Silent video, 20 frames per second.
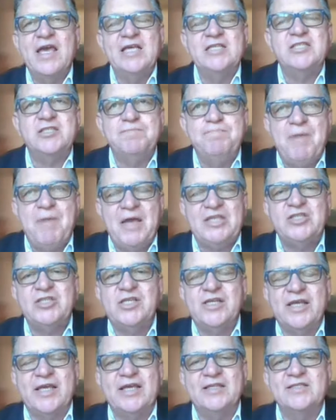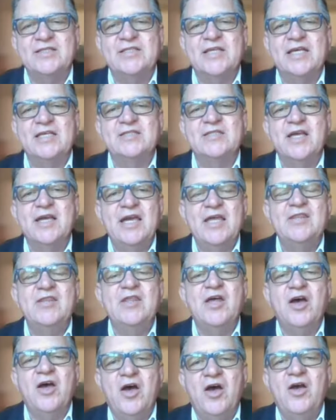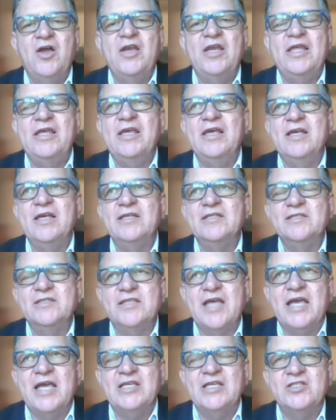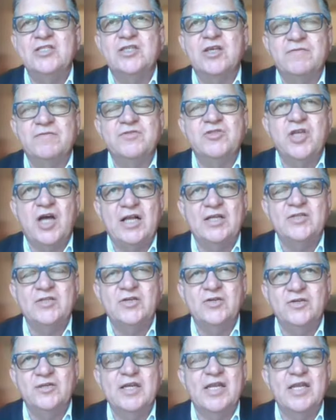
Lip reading: especially, it says, in the early stages of childhood.